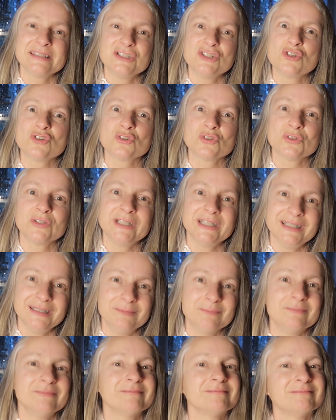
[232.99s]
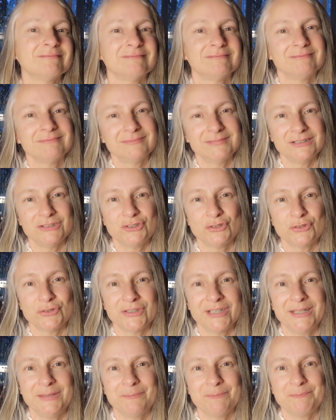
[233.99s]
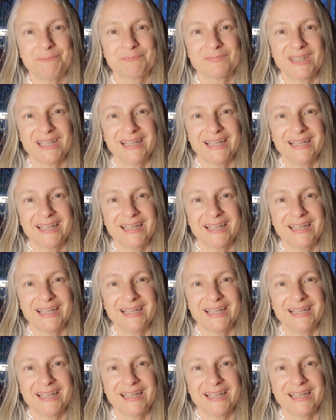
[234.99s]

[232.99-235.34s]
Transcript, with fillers: a dream to dream,